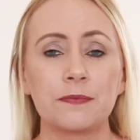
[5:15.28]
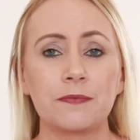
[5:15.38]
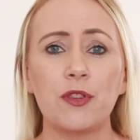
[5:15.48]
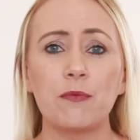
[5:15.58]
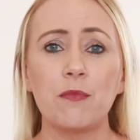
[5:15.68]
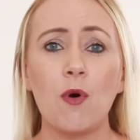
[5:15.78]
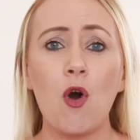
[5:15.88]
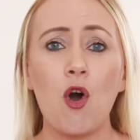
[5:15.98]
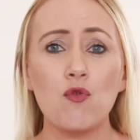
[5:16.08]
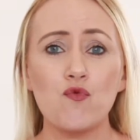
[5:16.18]
But the
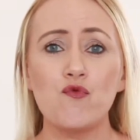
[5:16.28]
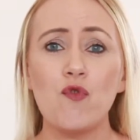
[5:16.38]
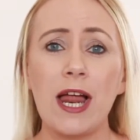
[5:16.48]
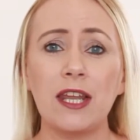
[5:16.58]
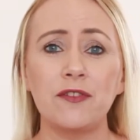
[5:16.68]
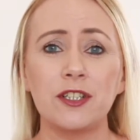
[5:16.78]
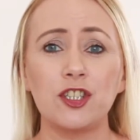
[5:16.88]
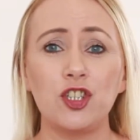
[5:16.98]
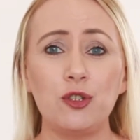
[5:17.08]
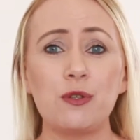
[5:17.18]
more
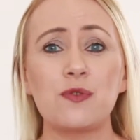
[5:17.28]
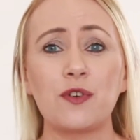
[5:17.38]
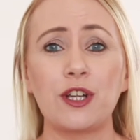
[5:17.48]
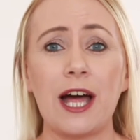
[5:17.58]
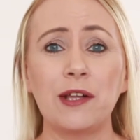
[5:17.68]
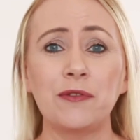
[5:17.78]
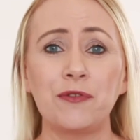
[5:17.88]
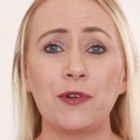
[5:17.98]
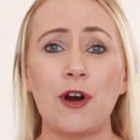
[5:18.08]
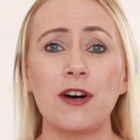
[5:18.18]
relevant, useful,
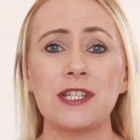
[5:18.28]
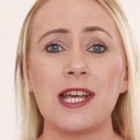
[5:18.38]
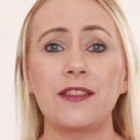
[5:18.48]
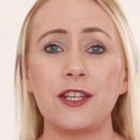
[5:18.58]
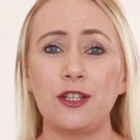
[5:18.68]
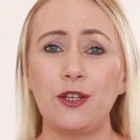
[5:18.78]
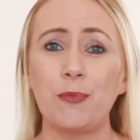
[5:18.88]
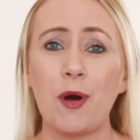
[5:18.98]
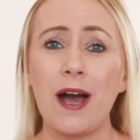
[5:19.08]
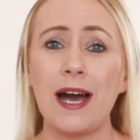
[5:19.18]
helpful content that you
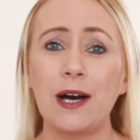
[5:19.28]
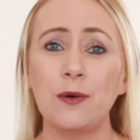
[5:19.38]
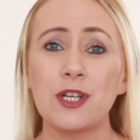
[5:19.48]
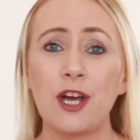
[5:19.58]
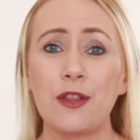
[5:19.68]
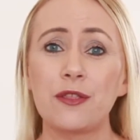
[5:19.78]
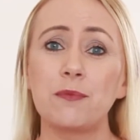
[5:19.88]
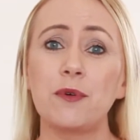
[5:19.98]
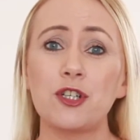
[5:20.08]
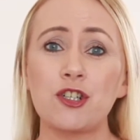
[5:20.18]
put out,
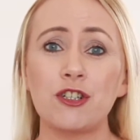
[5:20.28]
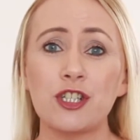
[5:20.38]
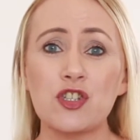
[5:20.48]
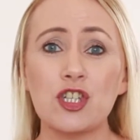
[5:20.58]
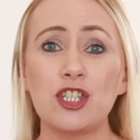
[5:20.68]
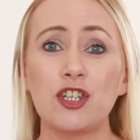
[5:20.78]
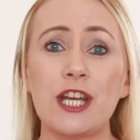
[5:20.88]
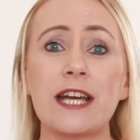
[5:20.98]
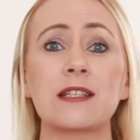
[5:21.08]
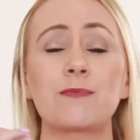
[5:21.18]
the more trust your
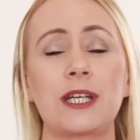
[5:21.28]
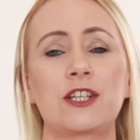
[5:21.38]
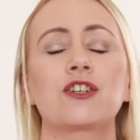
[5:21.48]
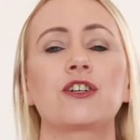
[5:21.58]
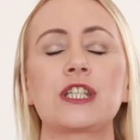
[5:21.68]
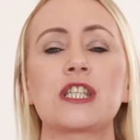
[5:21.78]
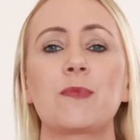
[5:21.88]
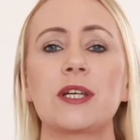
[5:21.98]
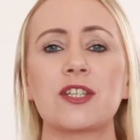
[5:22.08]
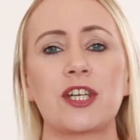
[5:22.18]
next potential
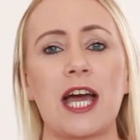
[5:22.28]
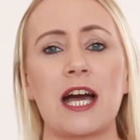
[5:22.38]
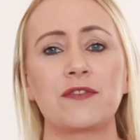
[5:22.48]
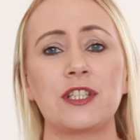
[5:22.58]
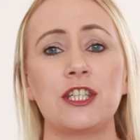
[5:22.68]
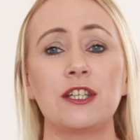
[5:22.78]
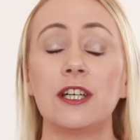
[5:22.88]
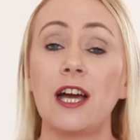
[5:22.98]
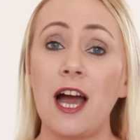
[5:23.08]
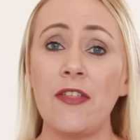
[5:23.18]
customer is going to have in you,
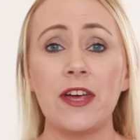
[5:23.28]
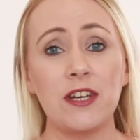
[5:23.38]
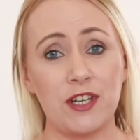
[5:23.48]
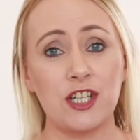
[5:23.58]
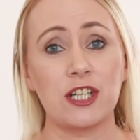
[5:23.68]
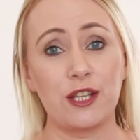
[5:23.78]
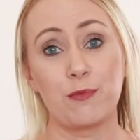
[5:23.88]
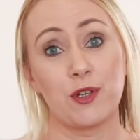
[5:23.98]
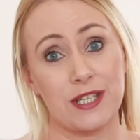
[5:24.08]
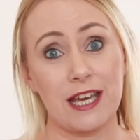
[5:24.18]
and then eventually the
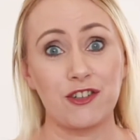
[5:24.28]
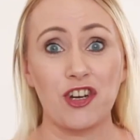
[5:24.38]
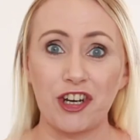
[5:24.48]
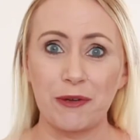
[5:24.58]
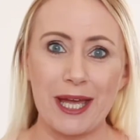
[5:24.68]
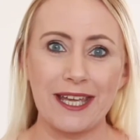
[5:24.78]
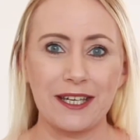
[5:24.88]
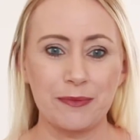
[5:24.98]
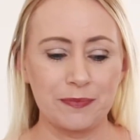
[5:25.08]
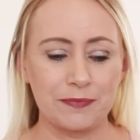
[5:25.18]
more sales you're going to make.